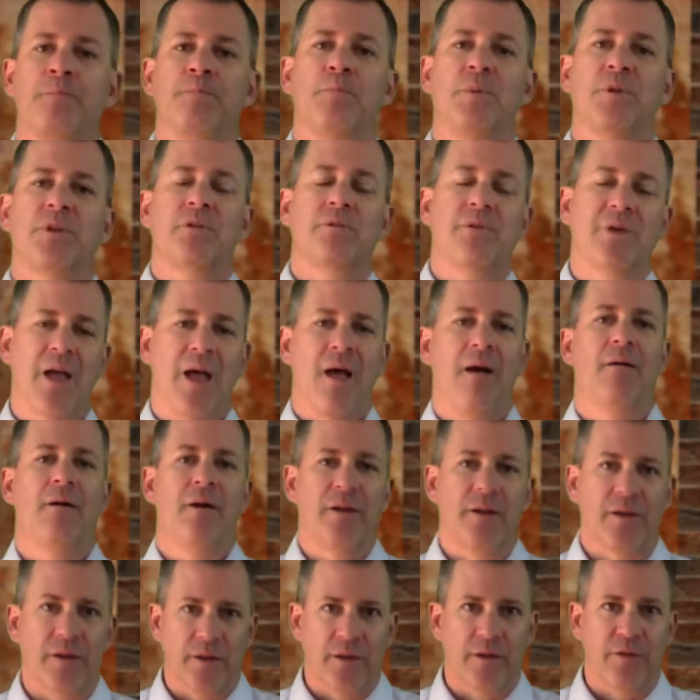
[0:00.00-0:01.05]
But the
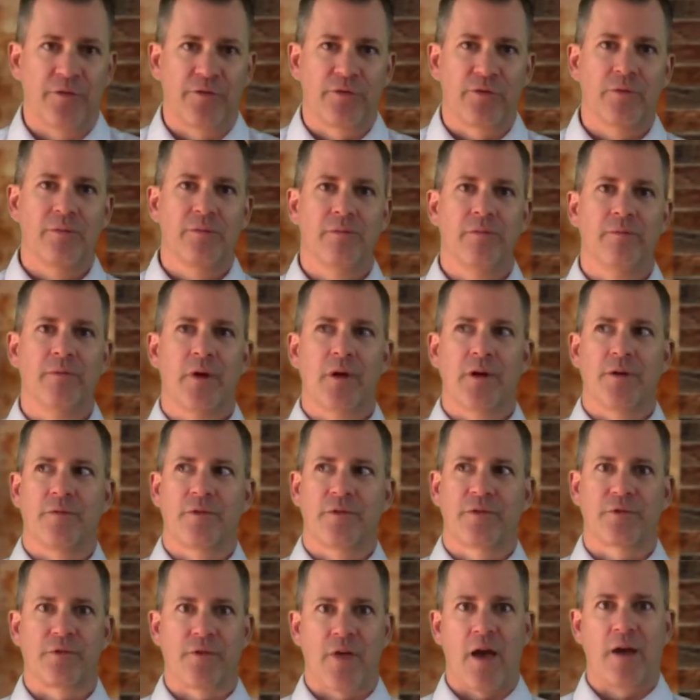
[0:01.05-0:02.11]
reality is, none of
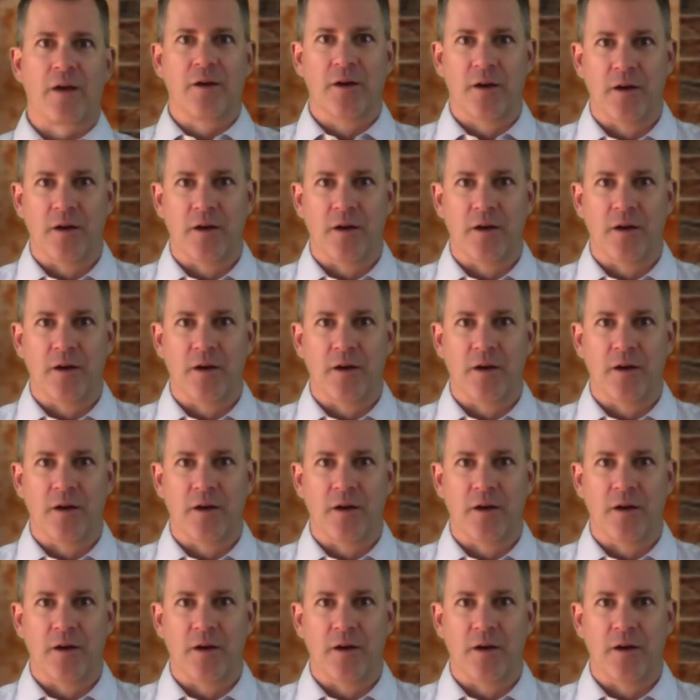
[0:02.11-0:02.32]
us are that